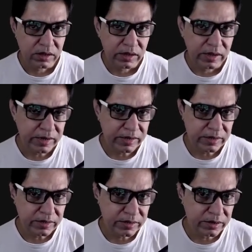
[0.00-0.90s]

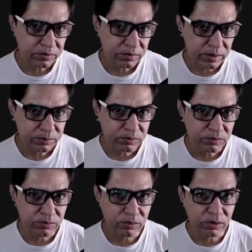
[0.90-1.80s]
In developed
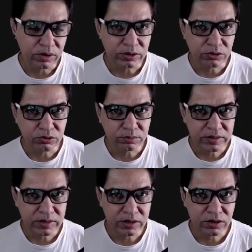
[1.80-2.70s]
world, you would be
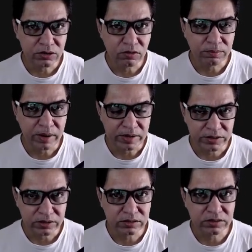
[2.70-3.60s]
thinking of
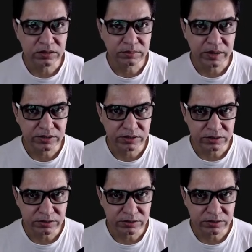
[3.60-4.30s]
bacterial, certain bacterial